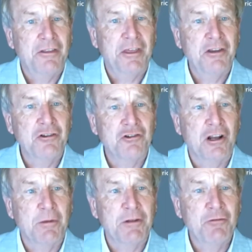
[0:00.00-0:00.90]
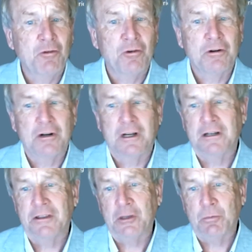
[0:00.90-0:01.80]
thank you, gentlemen, for uh,
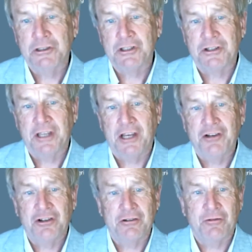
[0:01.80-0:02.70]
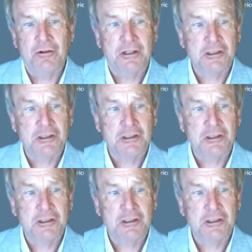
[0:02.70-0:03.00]
the presentation and for uh,